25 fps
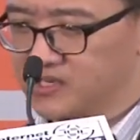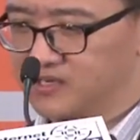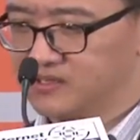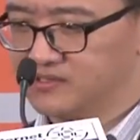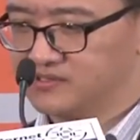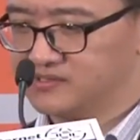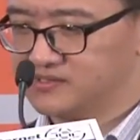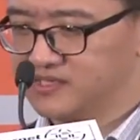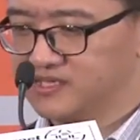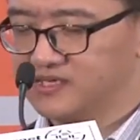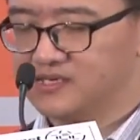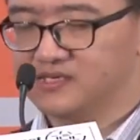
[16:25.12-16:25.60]

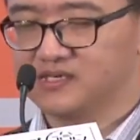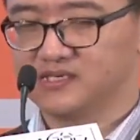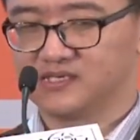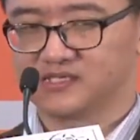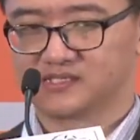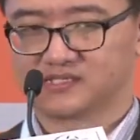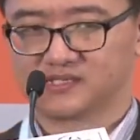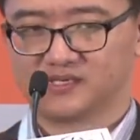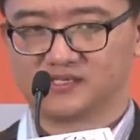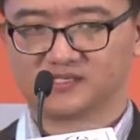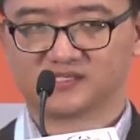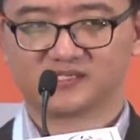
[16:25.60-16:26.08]
there
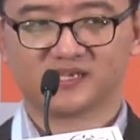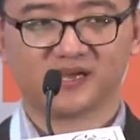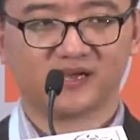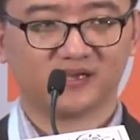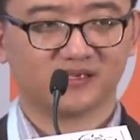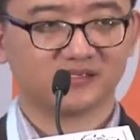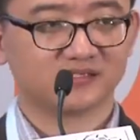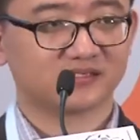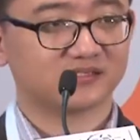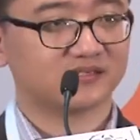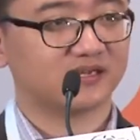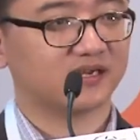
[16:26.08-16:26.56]
is a
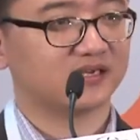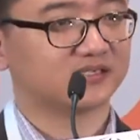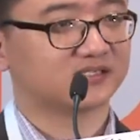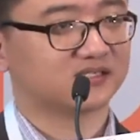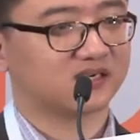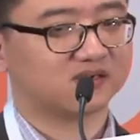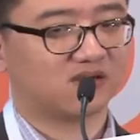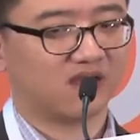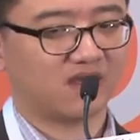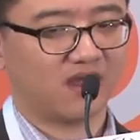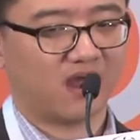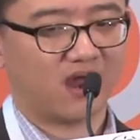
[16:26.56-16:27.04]
sense that
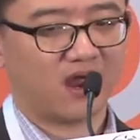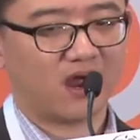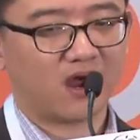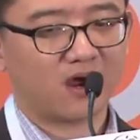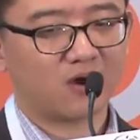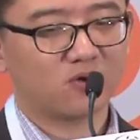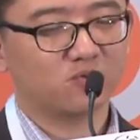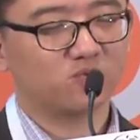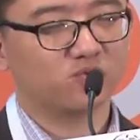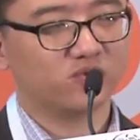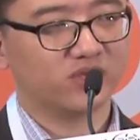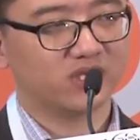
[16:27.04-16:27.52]

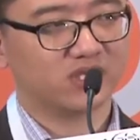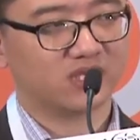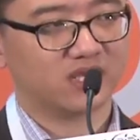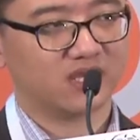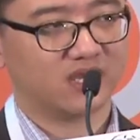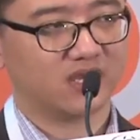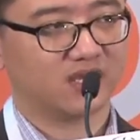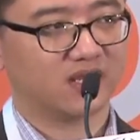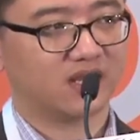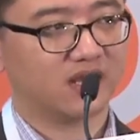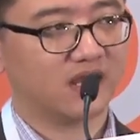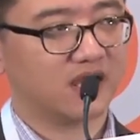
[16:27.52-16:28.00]
how we
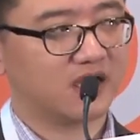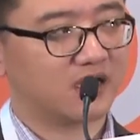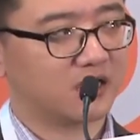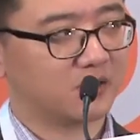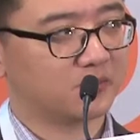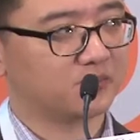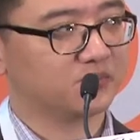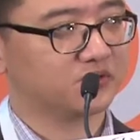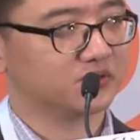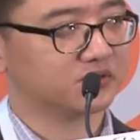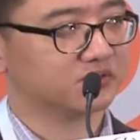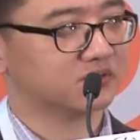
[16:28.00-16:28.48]
can
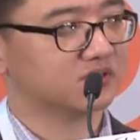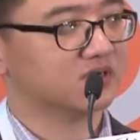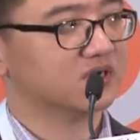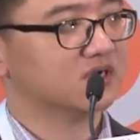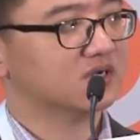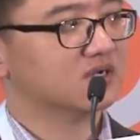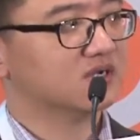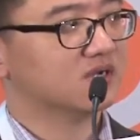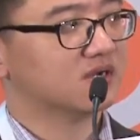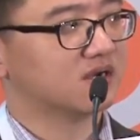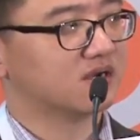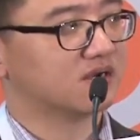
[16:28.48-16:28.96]
help you
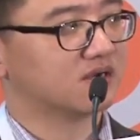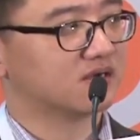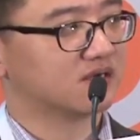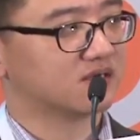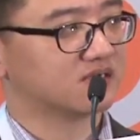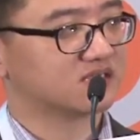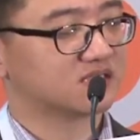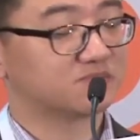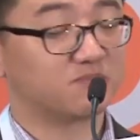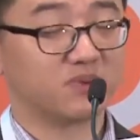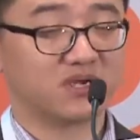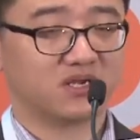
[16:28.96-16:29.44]

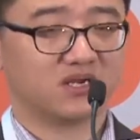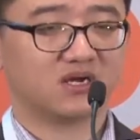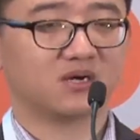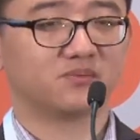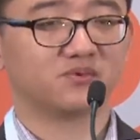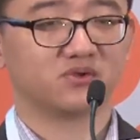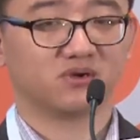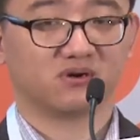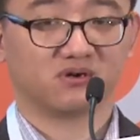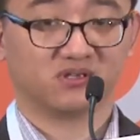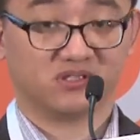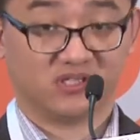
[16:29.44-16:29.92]
speed up
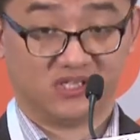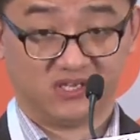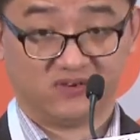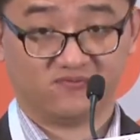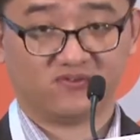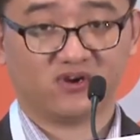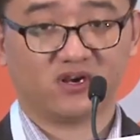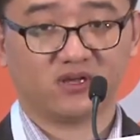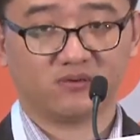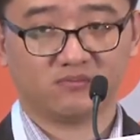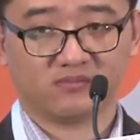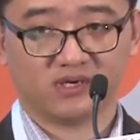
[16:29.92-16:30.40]
your
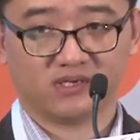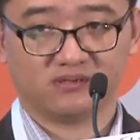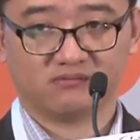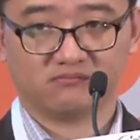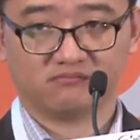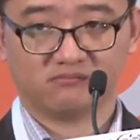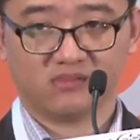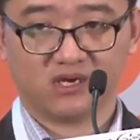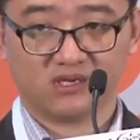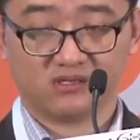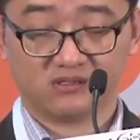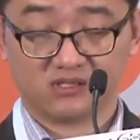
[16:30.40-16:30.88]
development
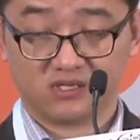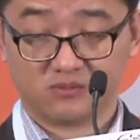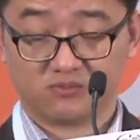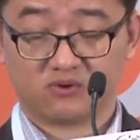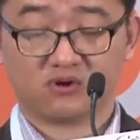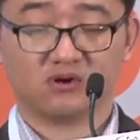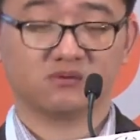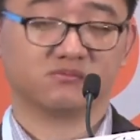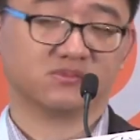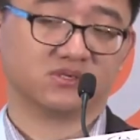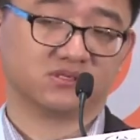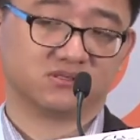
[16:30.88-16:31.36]
and
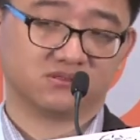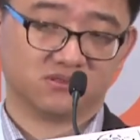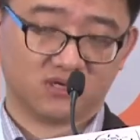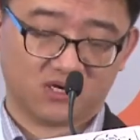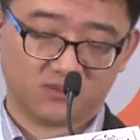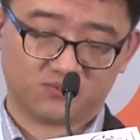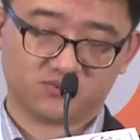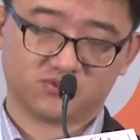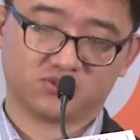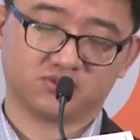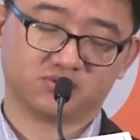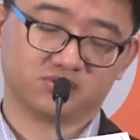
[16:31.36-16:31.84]
deployment
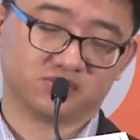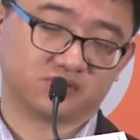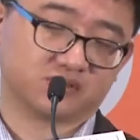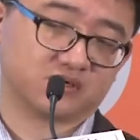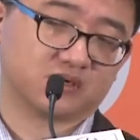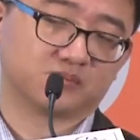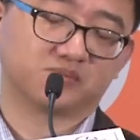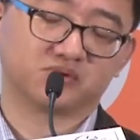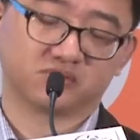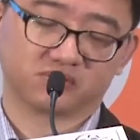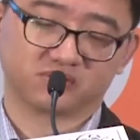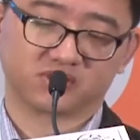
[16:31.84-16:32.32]
up to
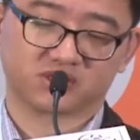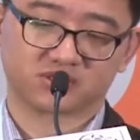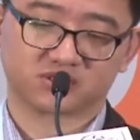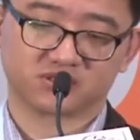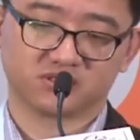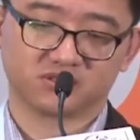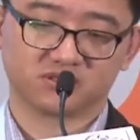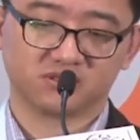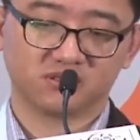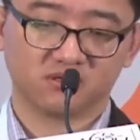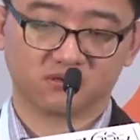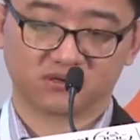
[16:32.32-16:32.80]
the
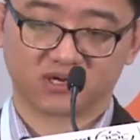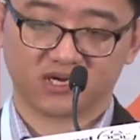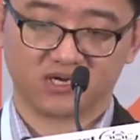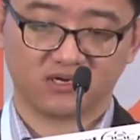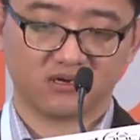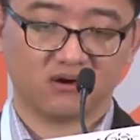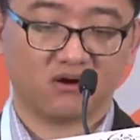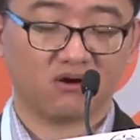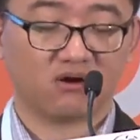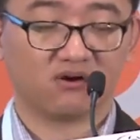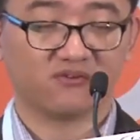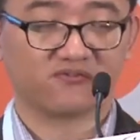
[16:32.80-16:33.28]
production, okay?
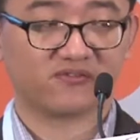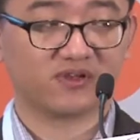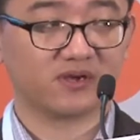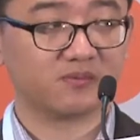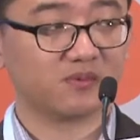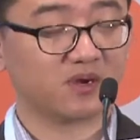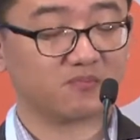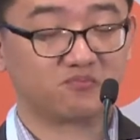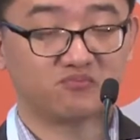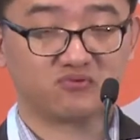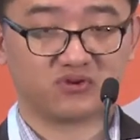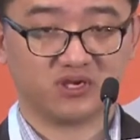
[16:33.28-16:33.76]
All of them
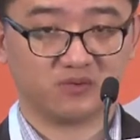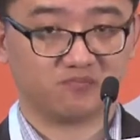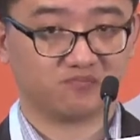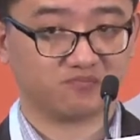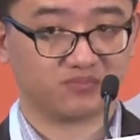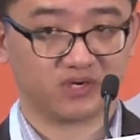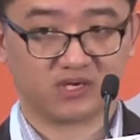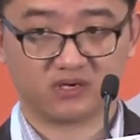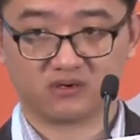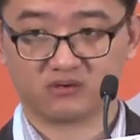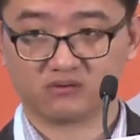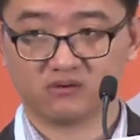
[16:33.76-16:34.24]
are
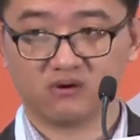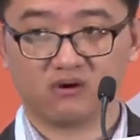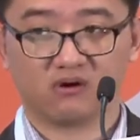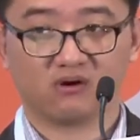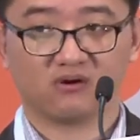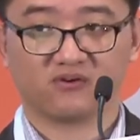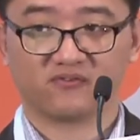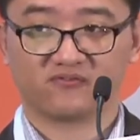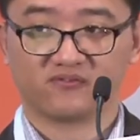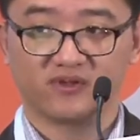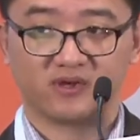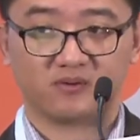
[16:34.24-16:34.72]
pre-built,
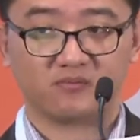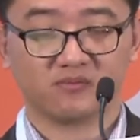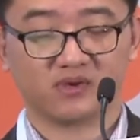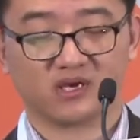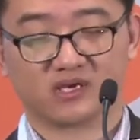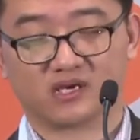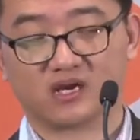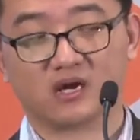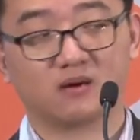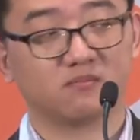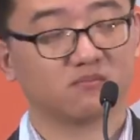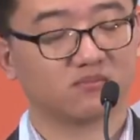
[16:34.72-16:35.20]
all of them are
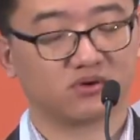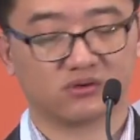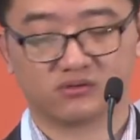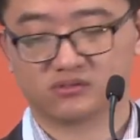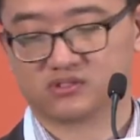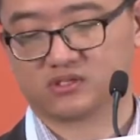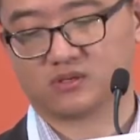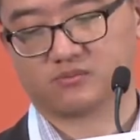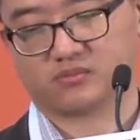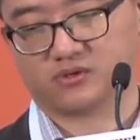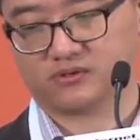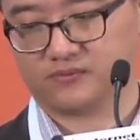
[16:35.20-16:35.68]

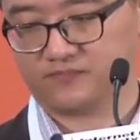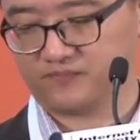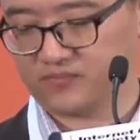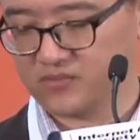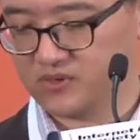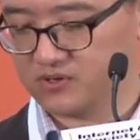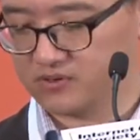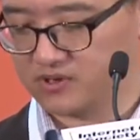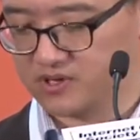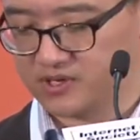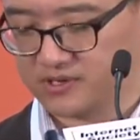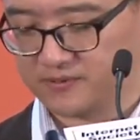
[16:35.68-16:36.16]
composable,
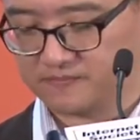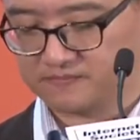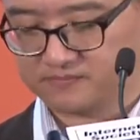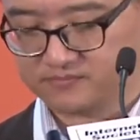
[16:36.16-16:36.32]
okay?